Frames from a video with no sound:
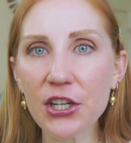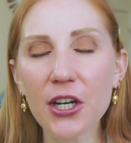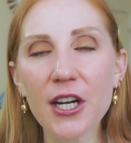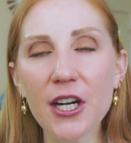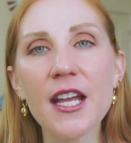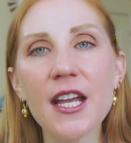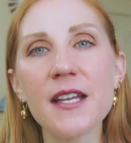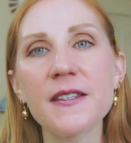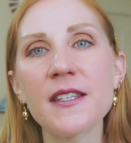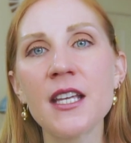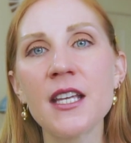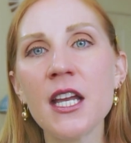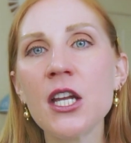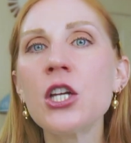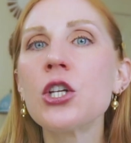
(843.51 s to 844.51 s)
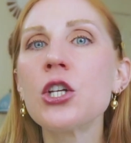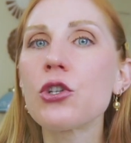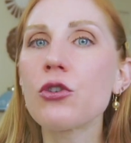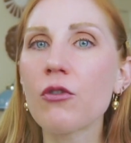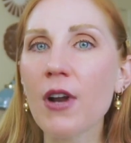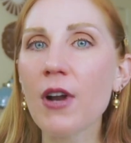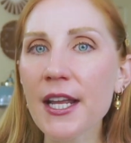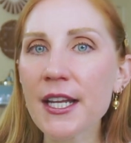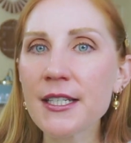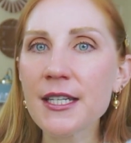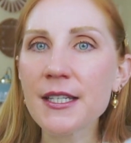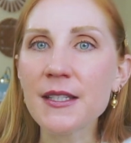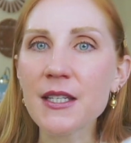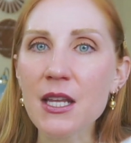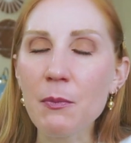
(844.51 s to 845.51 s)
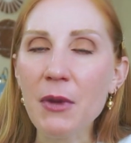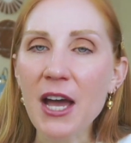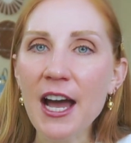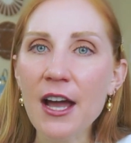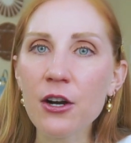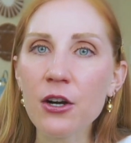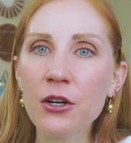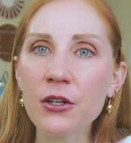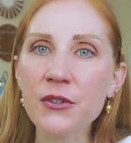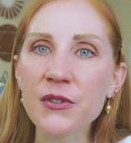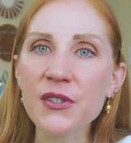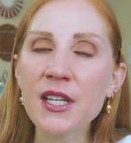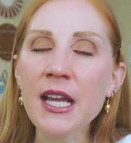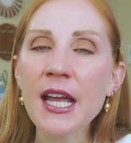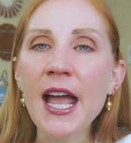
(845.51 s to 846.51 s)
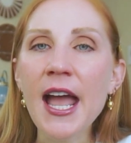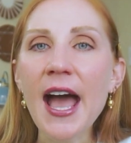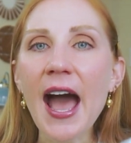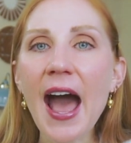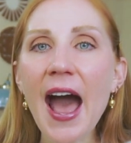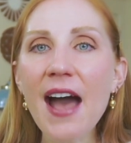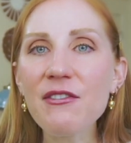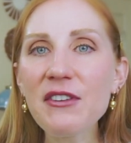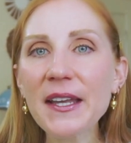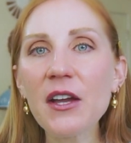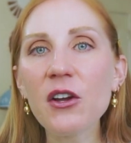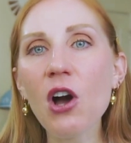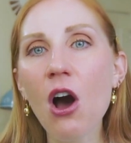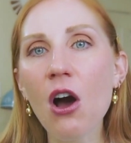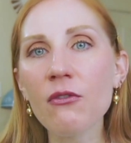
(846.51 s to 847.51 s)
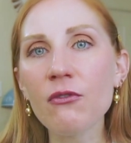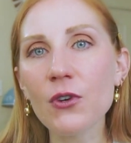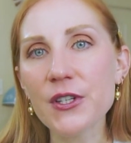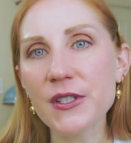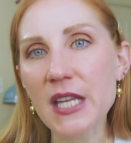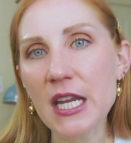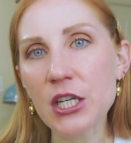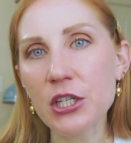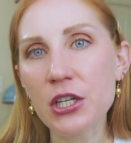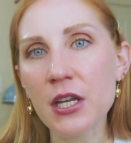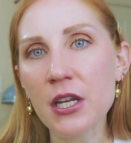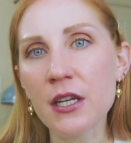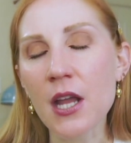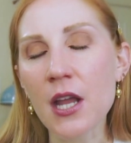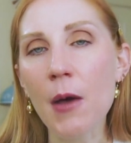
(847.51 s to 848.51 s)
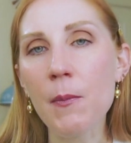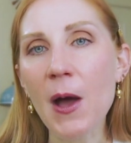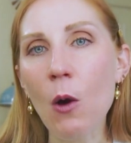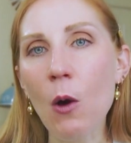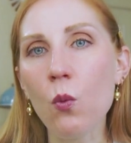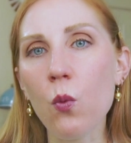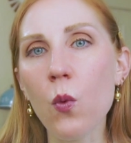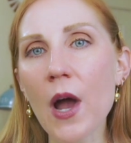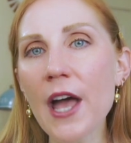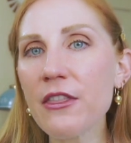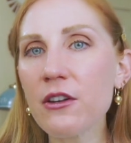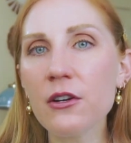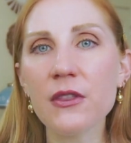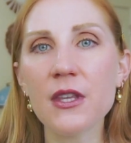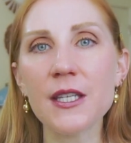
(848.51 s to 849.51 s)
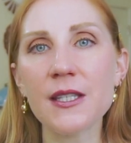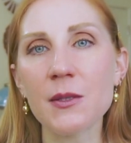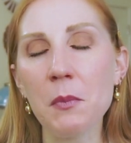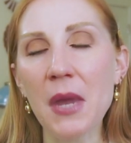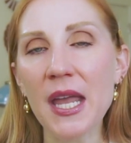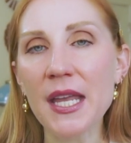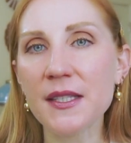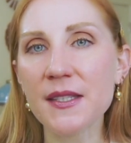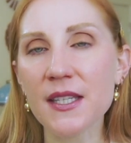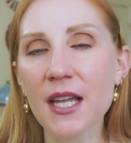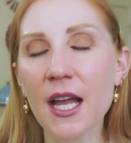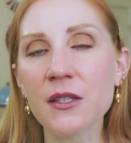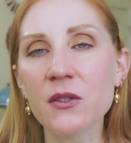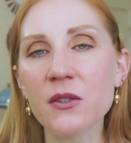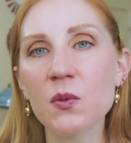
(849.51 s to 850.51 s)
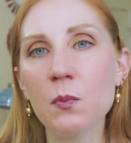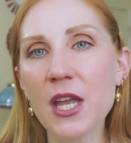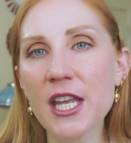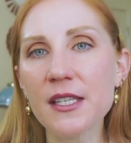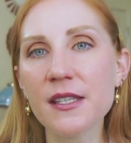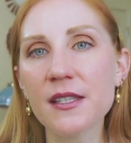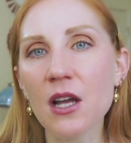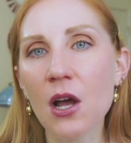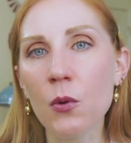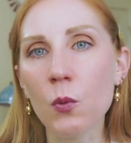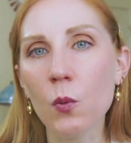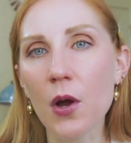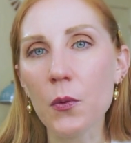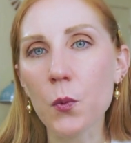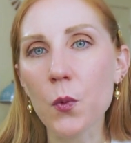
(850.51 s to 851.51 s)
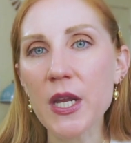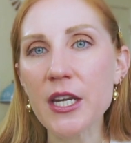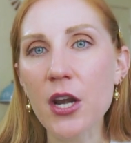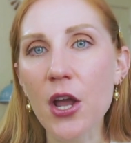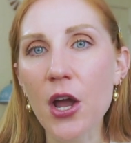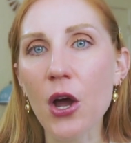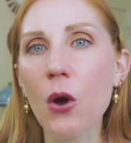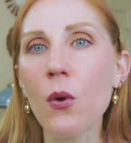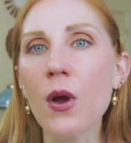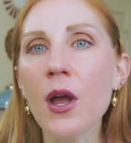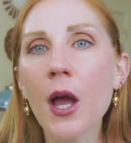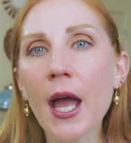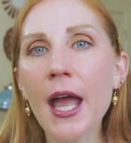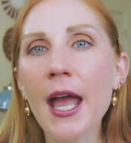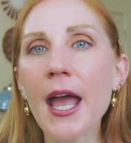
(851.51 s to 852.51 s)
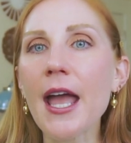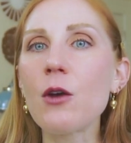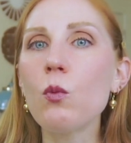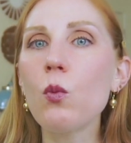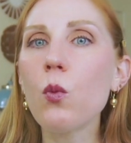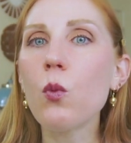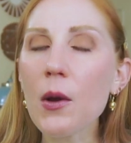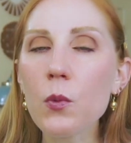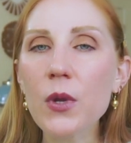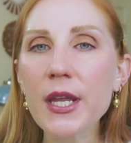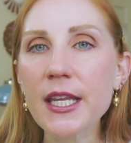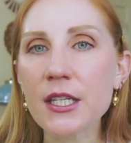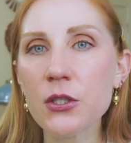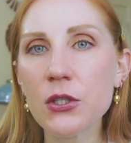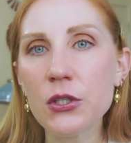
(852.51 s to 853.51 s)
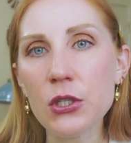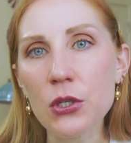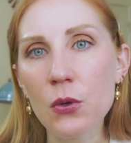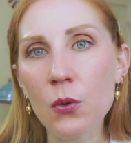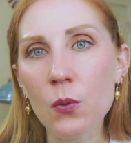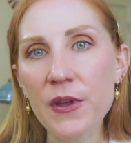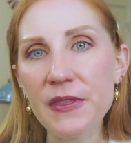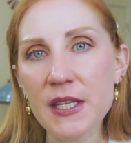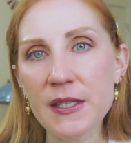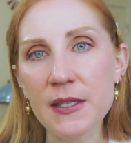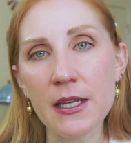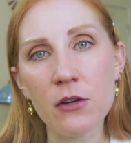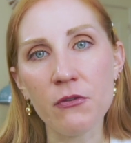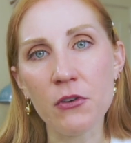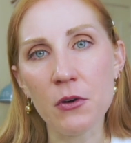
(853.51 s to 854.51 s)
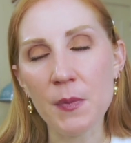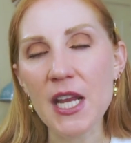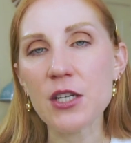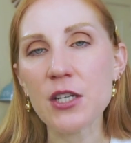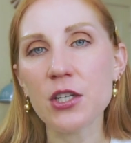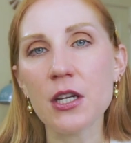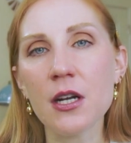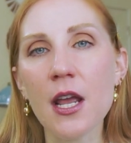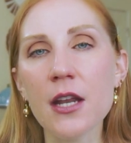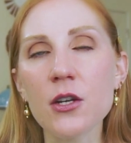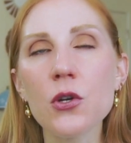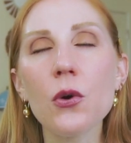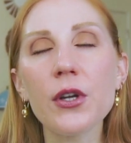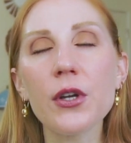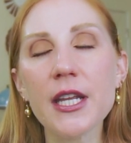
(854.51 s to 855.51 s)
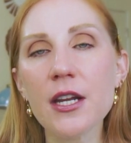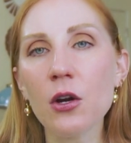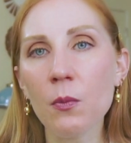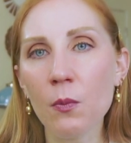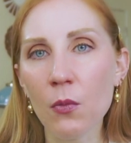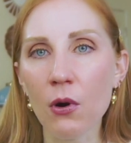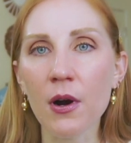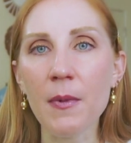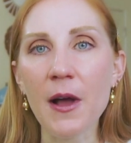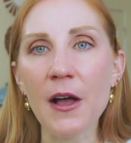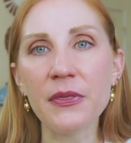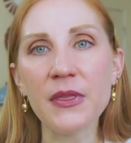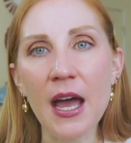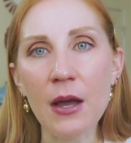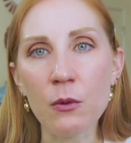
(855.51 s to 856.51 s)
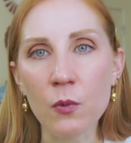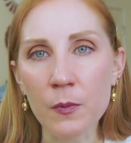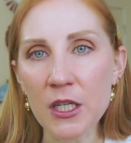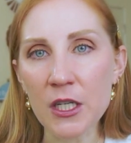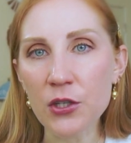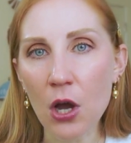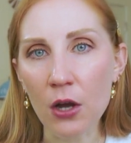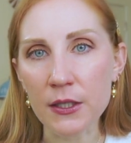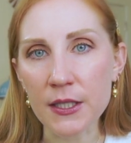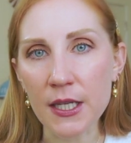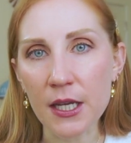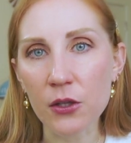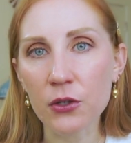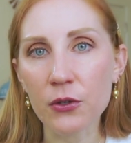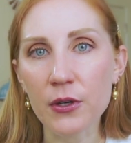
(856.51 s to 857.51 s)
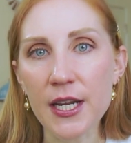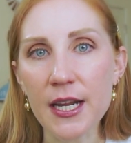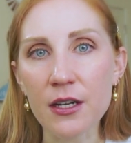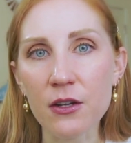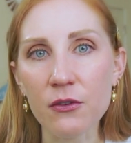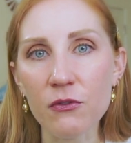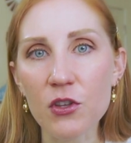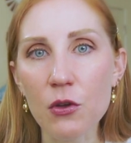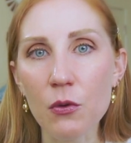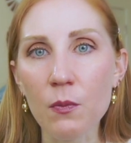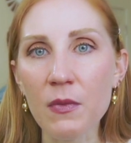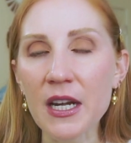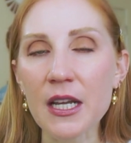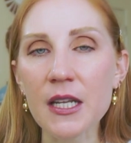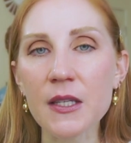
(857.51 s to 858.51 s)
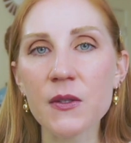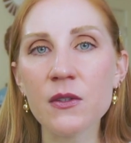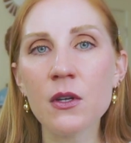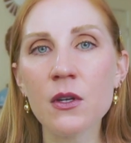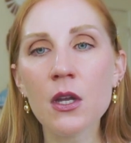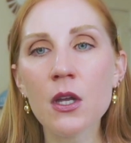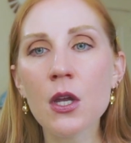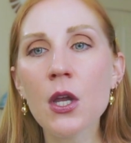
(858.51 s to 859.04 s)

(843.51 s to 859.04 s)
curious, trying to see patterns, having a conversation about whether this makes sense based on what we know and what we can do with this information. And you'll hear more about that when we talk to Hillary in a few minutes.